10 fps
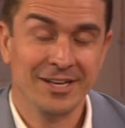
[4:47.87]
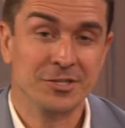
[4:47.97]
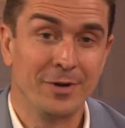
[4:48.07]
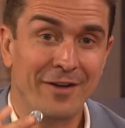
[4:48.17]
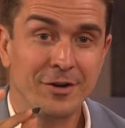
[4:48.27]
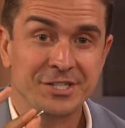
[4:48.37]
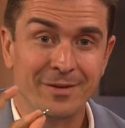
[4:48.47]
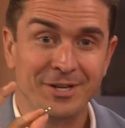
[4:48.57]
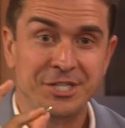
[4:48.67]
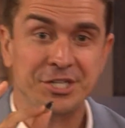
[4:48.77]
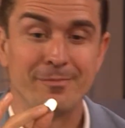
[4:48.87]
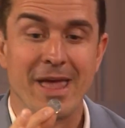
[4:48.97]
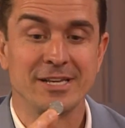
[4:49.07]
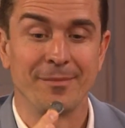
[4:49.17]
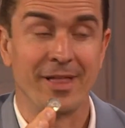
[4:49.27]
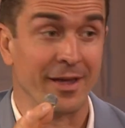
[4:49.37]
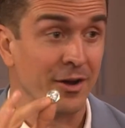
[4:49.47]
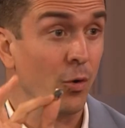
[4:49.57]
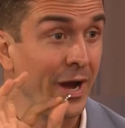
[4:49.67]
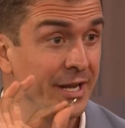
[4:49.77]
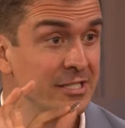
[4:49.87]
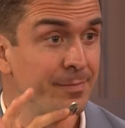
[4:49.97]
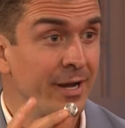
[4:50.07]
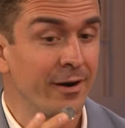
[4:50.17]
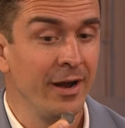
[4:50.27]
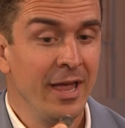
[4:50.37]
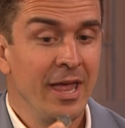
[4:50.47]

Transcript: So whenever you see a magician make something like a coin disappear,